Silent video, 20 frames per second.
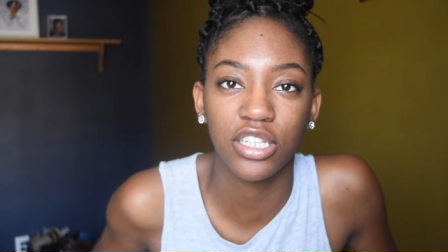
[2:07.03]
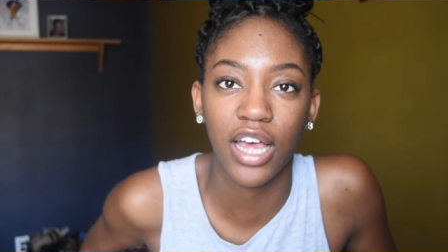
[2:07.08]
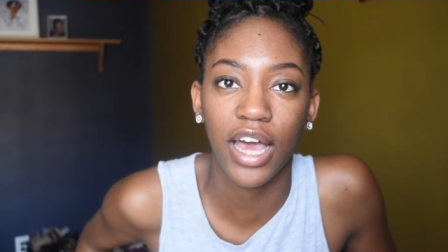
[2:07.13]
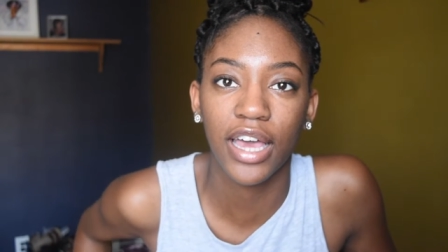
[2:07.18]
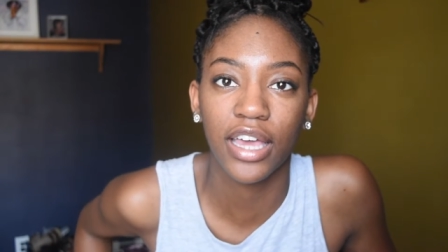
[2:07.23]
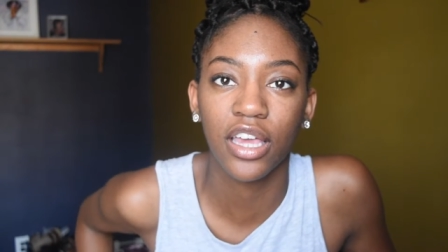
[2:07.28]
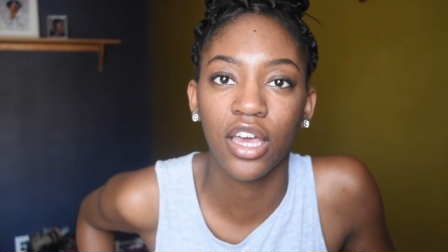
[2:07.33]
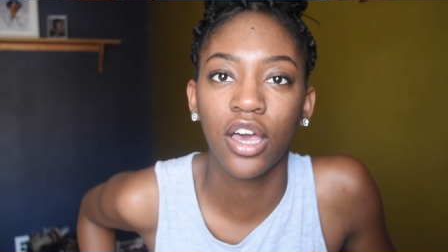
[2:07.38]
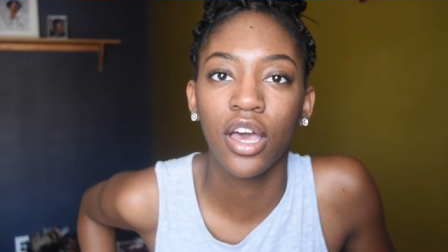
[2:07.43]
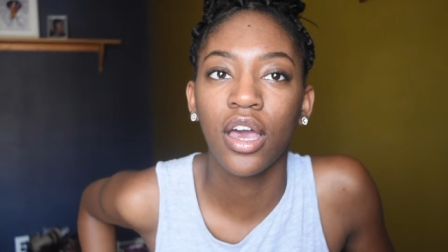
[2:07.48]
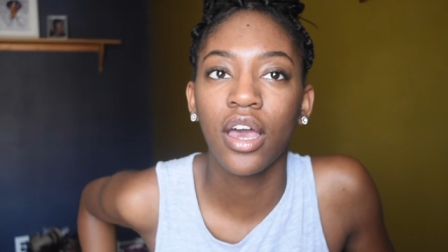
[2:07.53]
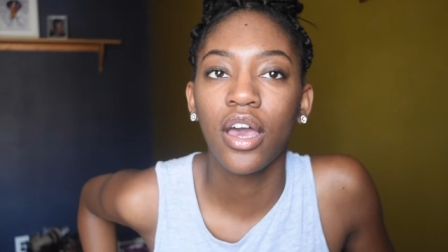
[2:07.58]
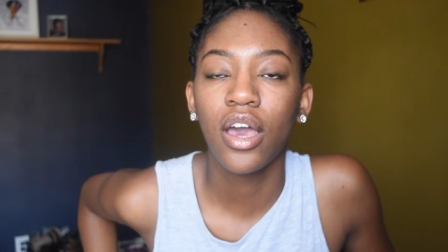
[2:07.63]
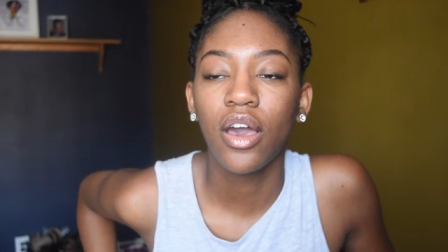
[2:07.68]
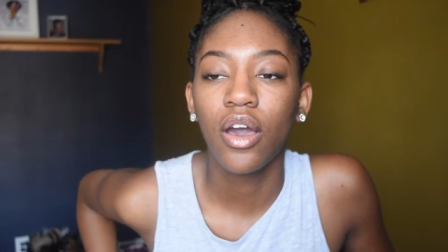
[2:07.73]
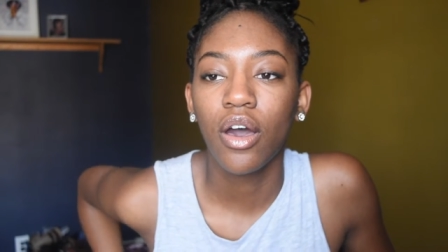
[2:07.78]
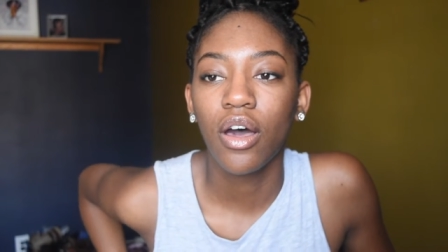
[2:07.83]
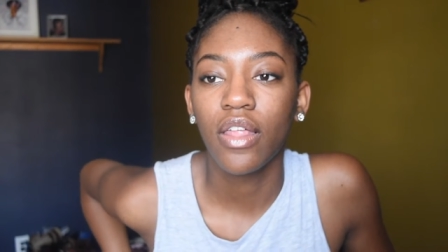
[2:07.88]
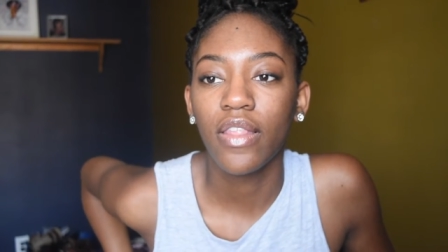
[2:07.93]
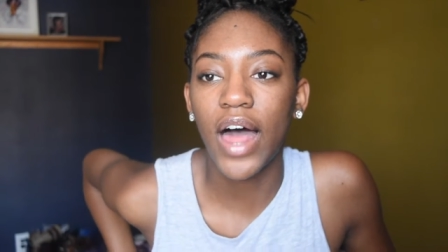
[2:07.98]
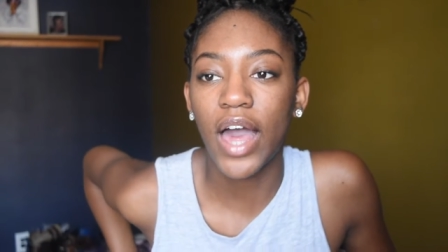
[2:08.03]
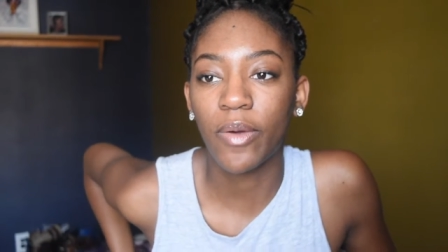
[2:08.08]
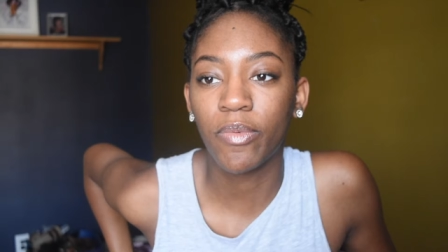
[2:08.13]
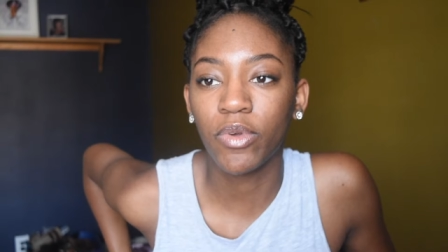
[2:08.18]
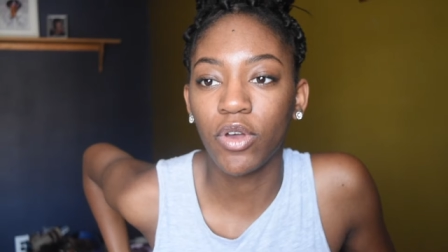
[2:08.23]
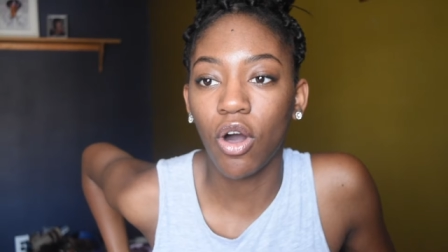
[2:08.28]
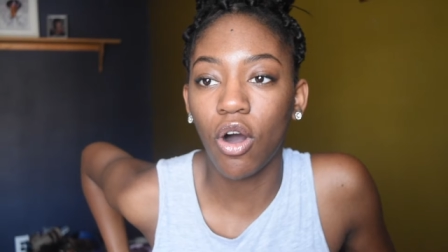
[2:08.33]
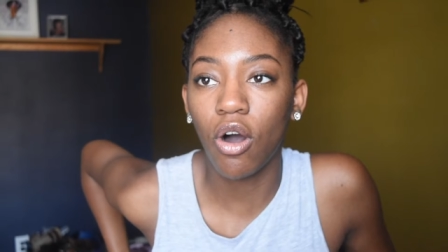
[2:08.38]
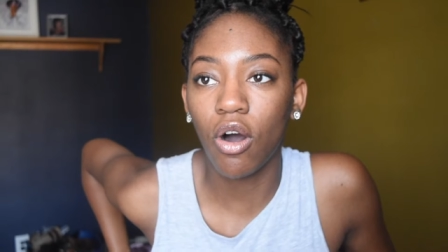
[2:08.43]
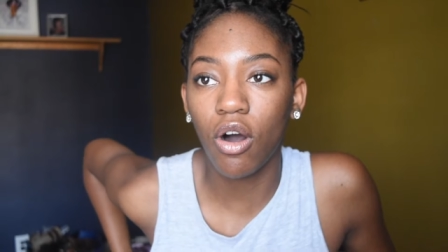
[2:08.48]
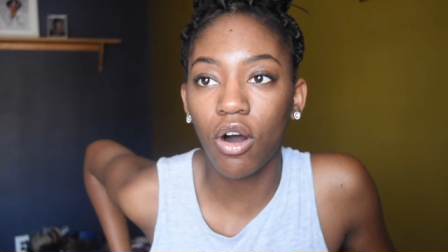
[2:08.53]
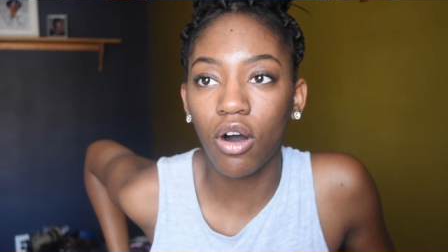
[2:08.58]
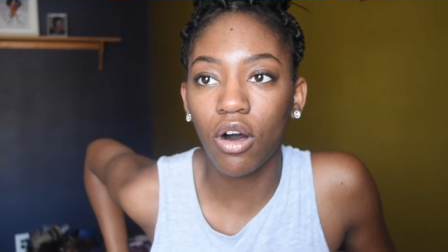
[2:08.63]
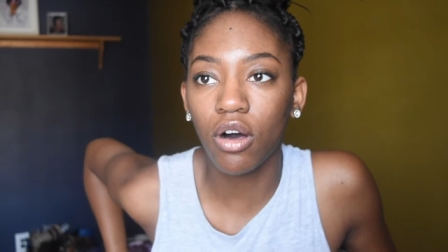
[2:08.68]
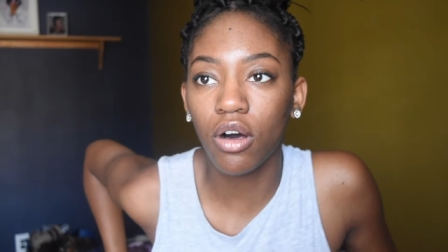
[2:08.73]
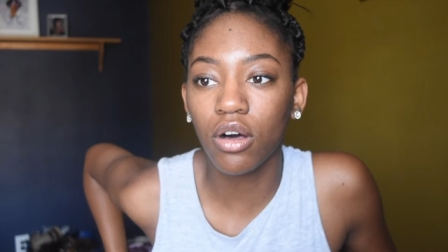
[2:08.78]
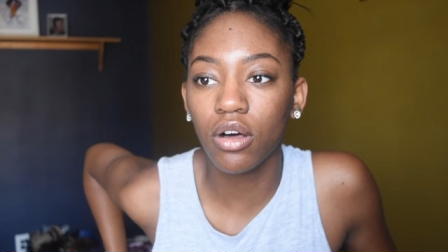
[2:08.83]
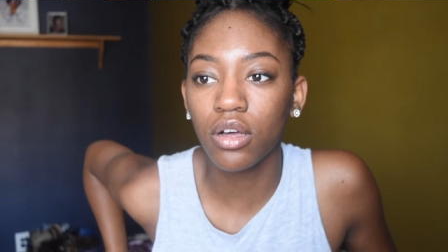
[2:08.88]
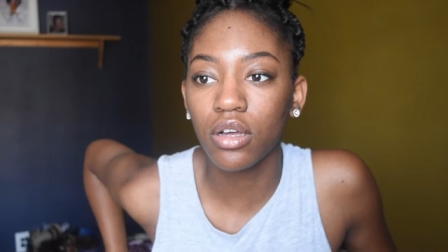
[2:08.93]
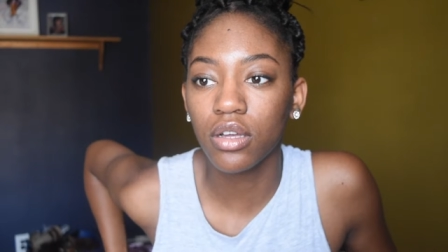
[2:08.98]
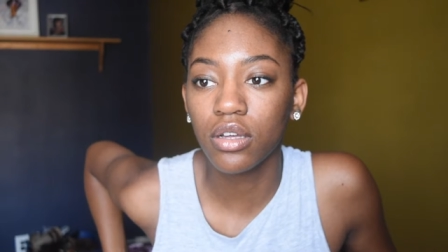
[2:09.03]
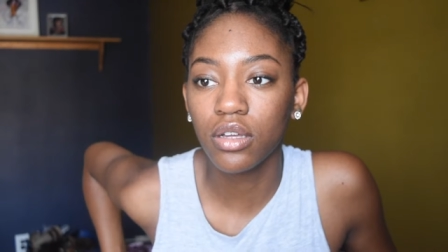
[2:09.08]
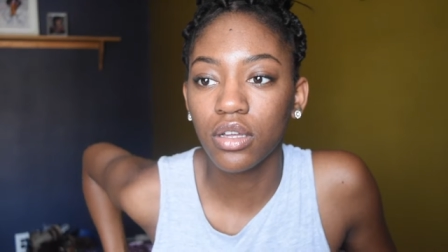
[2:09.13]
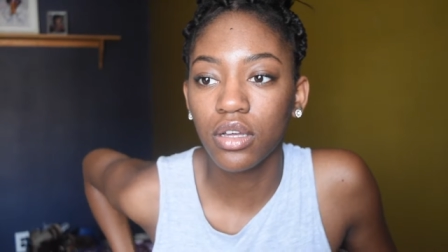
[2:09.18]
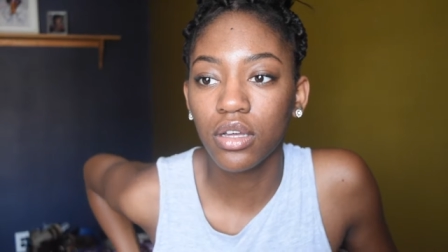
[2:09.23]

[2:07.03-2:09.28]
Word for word: Like, like we all